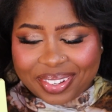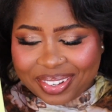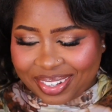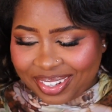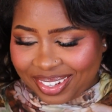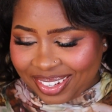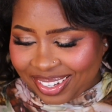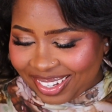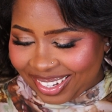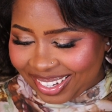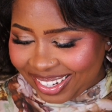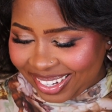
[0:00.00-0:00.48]
You
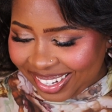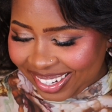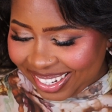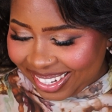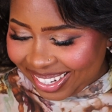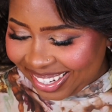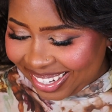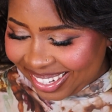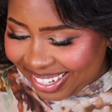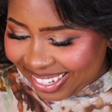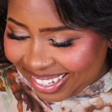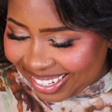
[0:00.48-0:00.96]
started
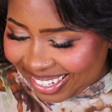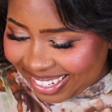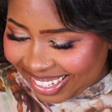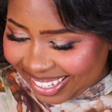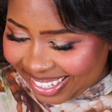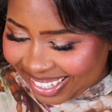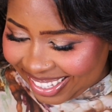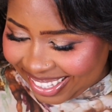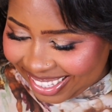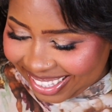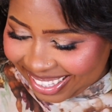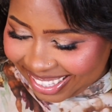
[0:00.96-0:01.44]
stuttering.
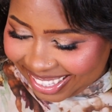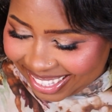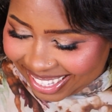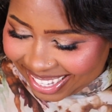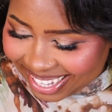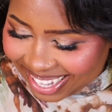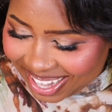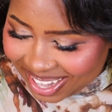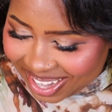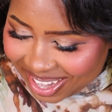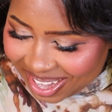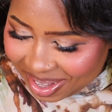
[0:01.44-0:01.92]

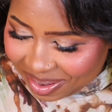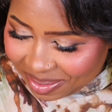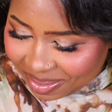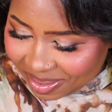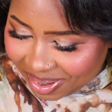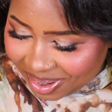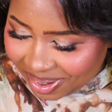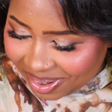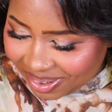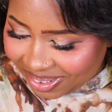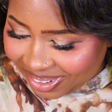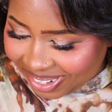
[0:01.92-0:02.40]
When you
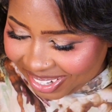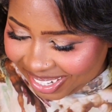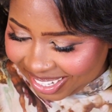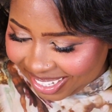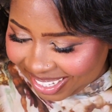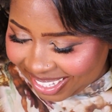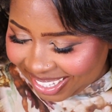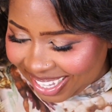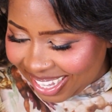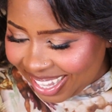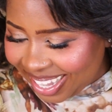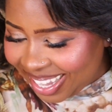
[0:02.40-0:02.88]
saw me
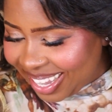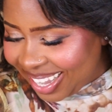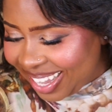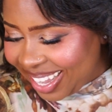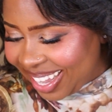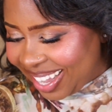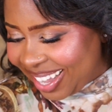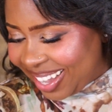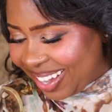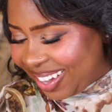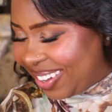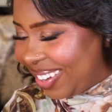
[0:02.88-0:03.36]
walk by,
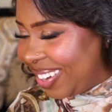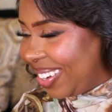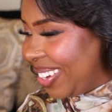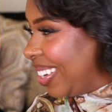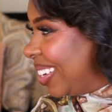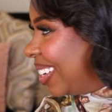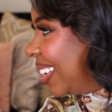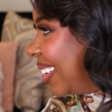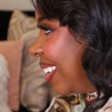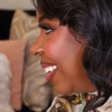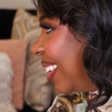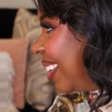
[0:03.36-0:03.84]
you started
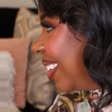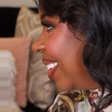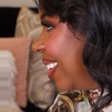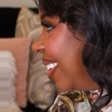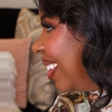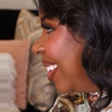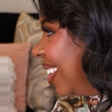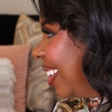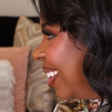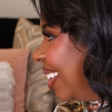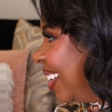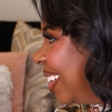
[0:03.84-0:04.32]

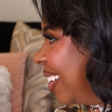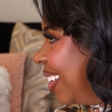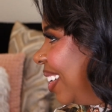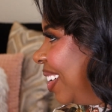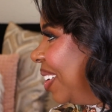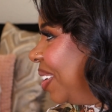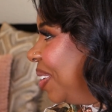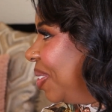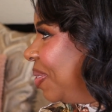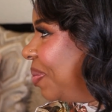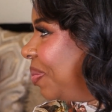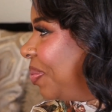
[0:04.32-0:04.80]
stuttering, forgot
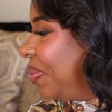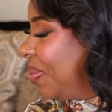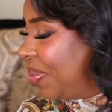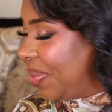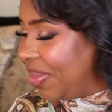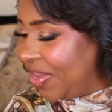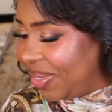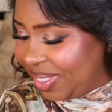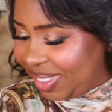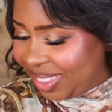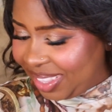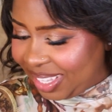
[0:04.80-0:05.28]
your whole
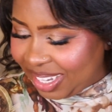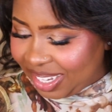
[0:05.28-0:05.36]
line and